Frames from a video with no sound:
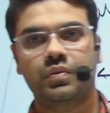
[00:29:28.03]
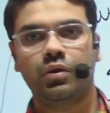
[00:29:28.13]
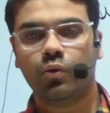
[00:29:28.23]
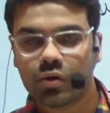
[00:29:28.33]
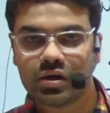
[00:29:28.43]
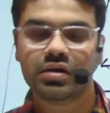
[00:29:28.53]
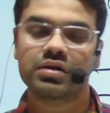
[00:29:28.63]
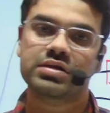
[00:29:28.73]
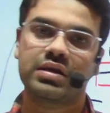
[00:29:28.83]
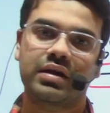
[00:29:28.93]
older crusts
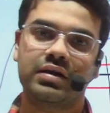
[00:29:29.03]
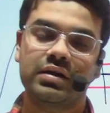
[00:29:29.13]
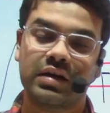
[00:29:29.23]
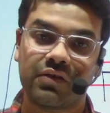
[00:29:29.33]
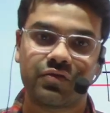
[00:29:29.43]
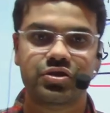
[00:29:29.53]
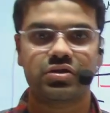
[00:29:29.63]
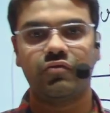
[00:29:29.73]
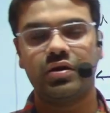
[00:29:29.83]
are getting diverged away.